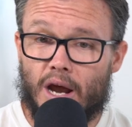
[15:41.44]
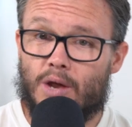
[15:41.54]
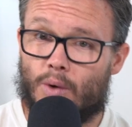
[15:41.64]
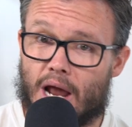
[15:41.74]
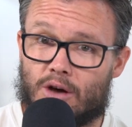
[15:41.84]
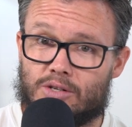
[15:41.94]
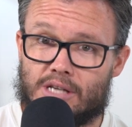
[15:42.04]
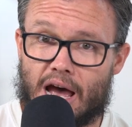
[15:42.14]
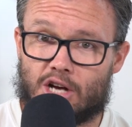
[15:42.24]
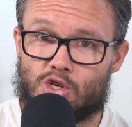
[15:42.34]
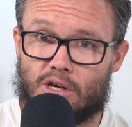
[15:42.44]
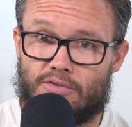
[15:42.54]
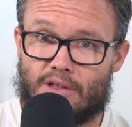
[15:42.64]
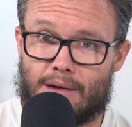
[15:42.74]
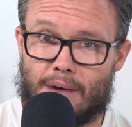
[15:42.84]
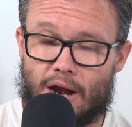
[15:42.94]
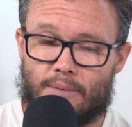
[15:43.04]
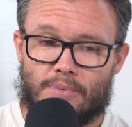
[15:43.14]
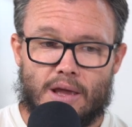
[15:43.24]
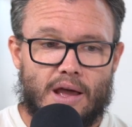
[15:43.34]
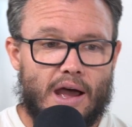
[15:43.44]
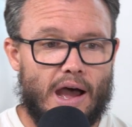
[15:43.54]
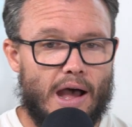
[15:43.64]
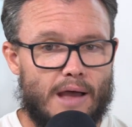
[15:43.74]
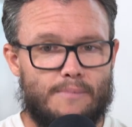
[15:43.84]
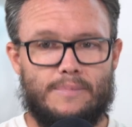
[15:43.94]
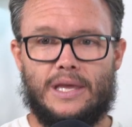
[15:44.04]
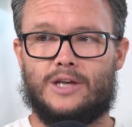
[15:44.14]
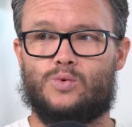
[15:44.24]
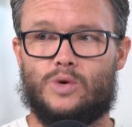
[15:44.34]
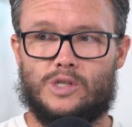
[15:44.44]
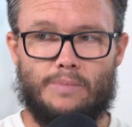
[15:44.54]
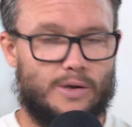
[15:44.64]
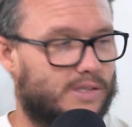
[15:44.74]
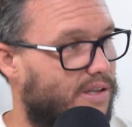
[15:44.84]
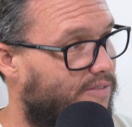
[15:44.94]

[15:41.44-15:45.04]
anyone else actually for that matter, because we're supposed to